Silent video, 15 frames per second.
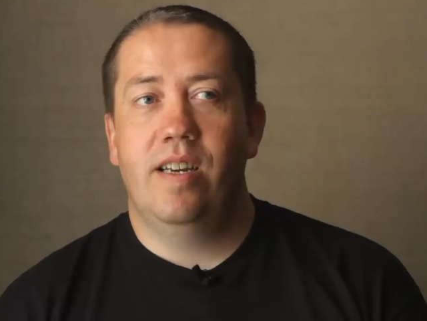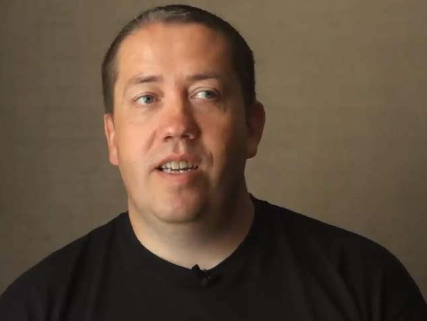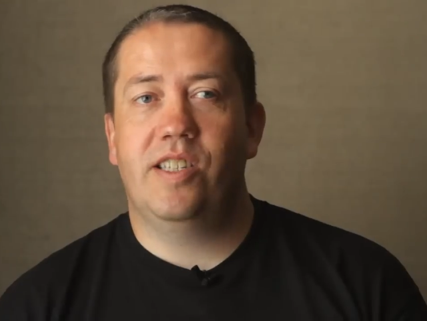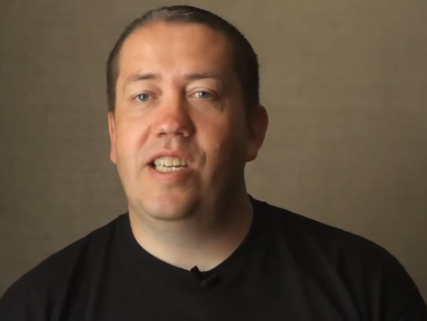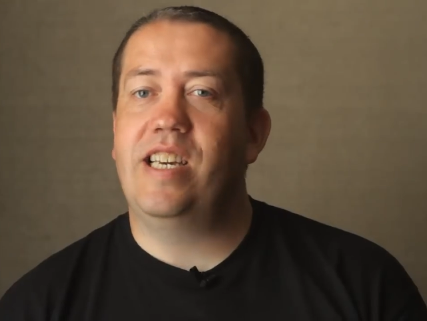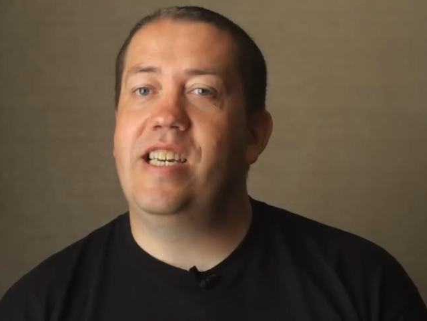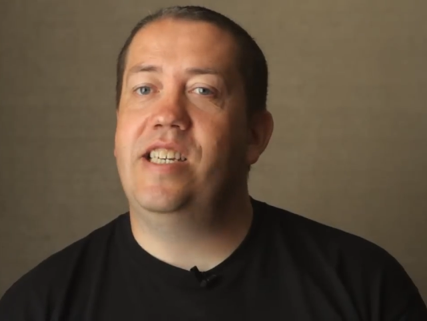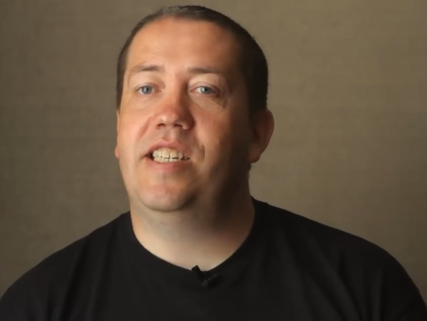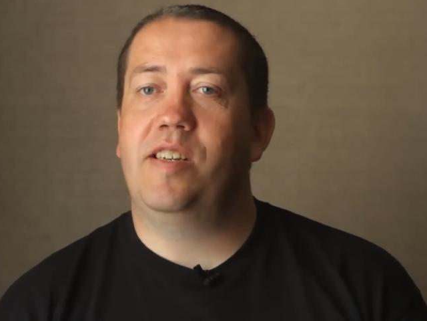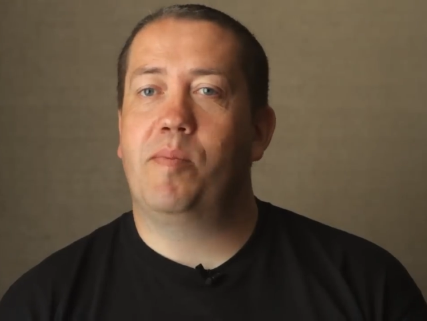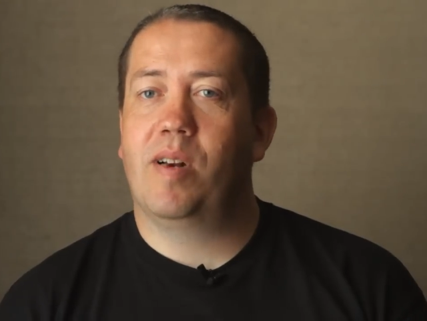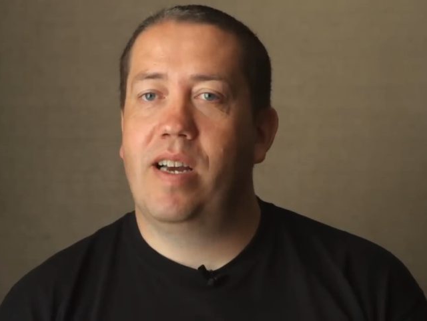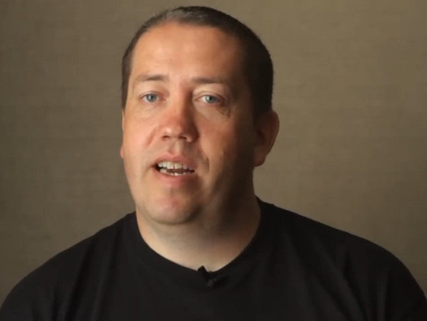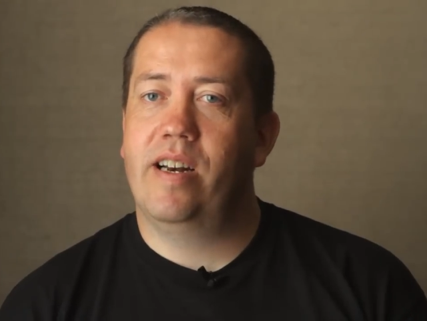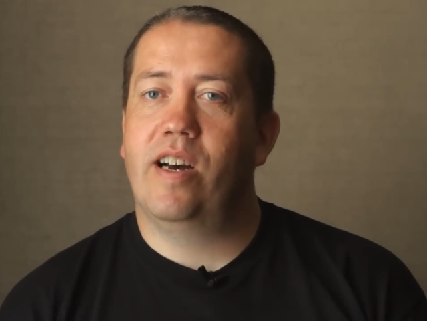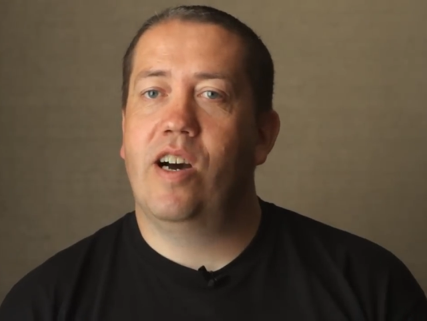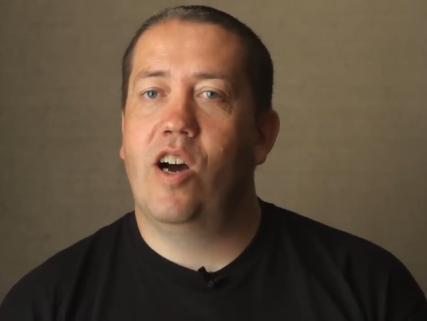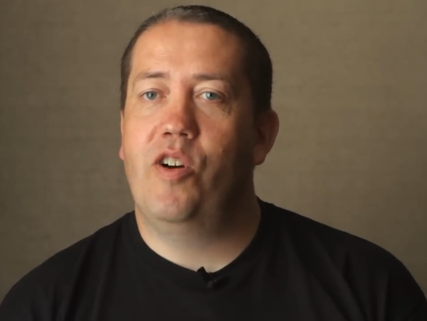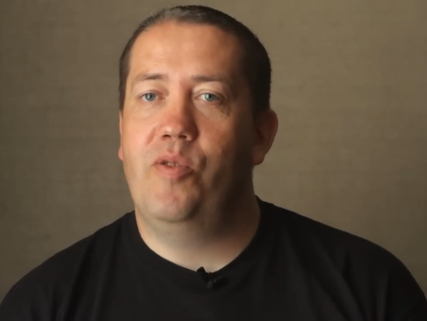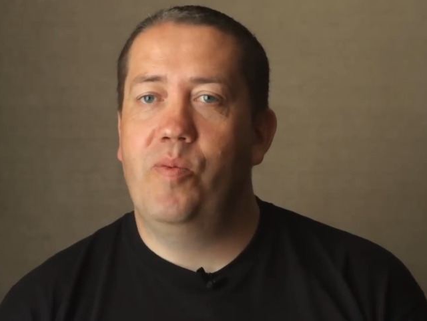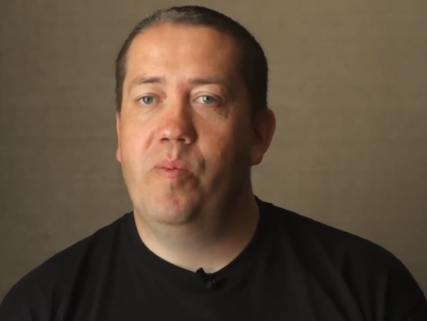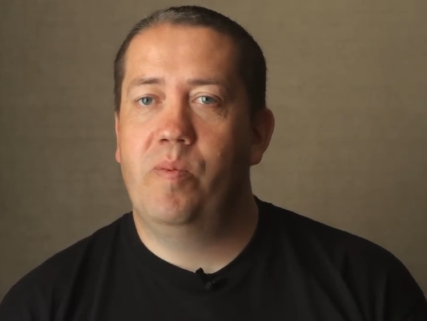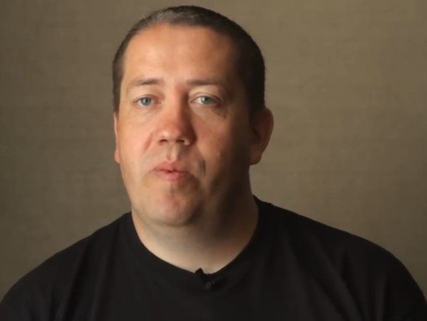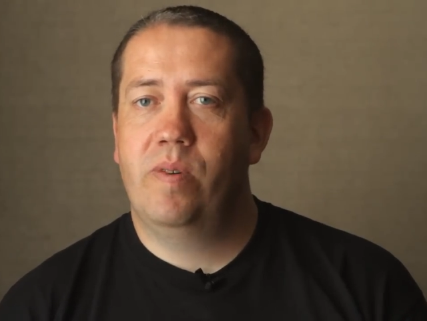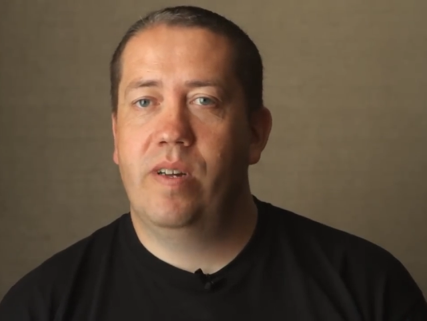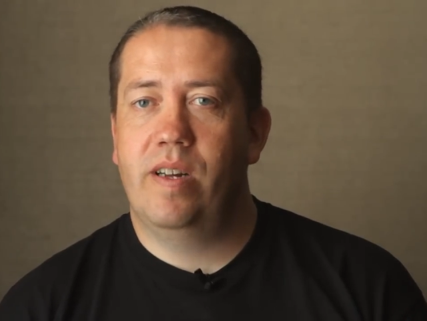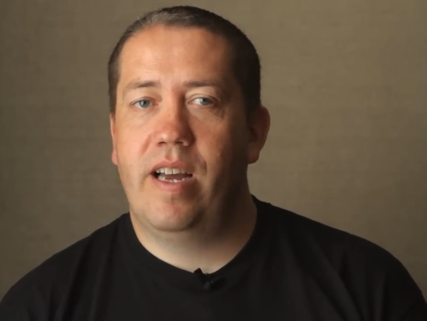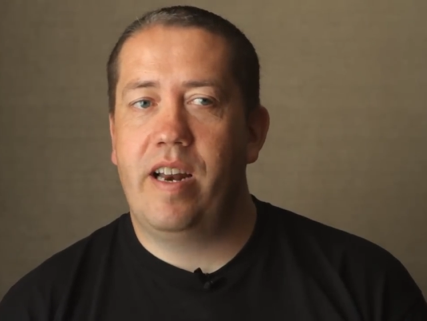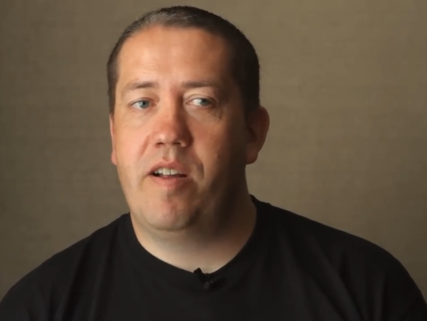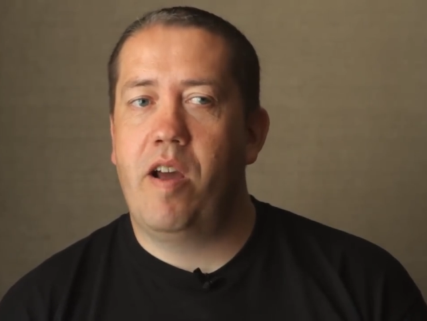It's easy playing at home.
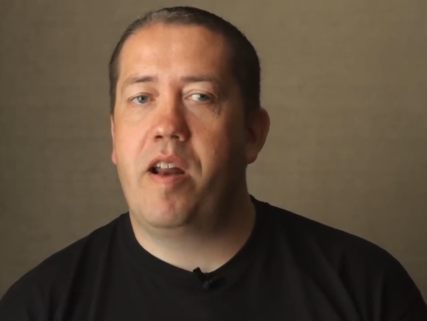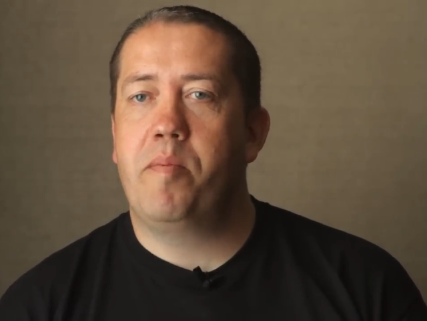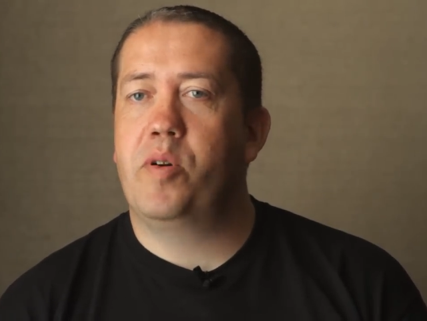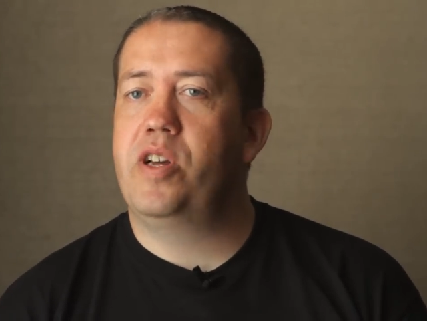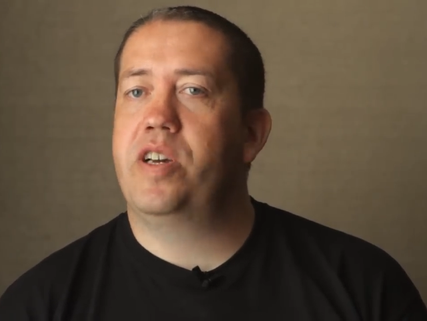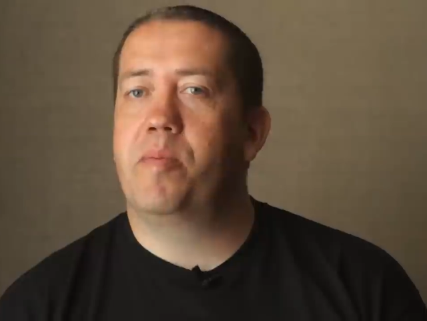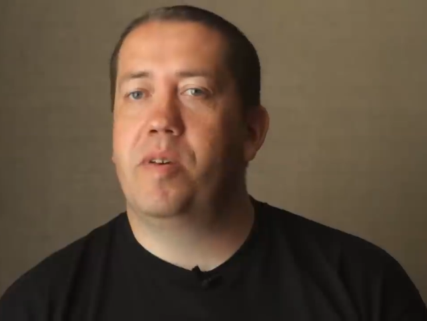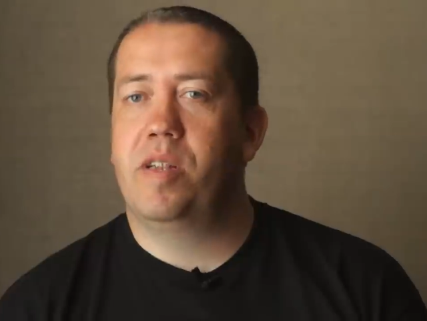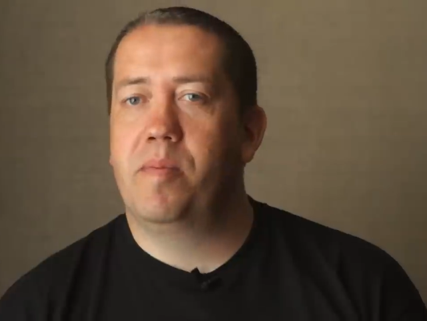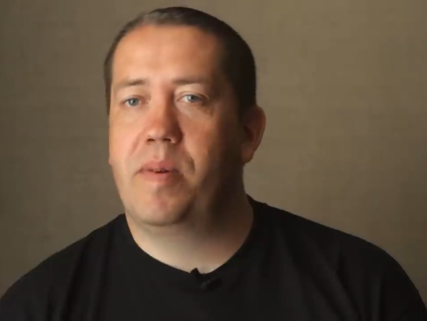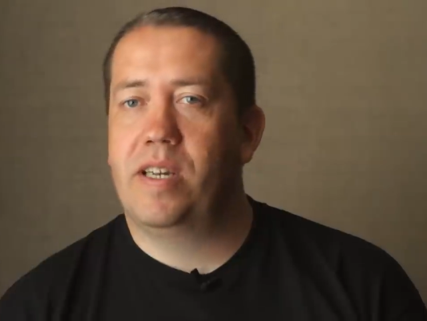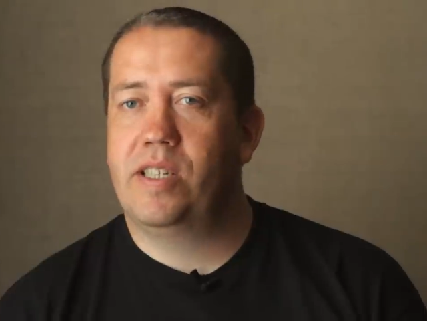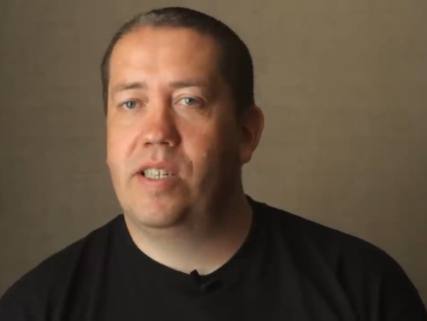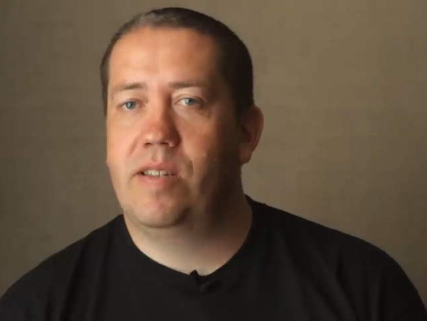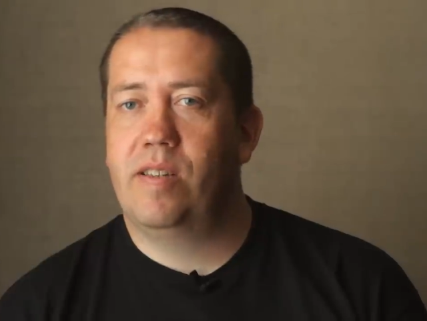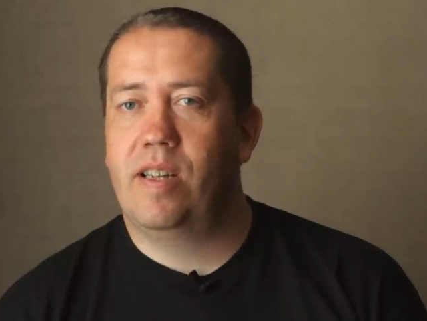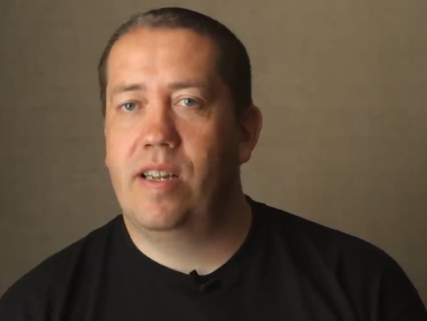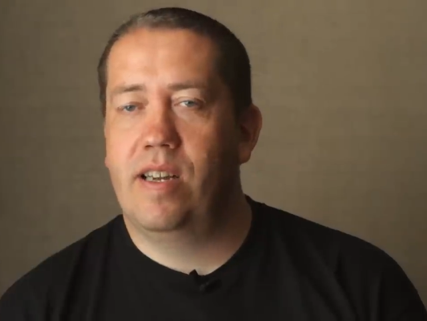Any, anybody could be the best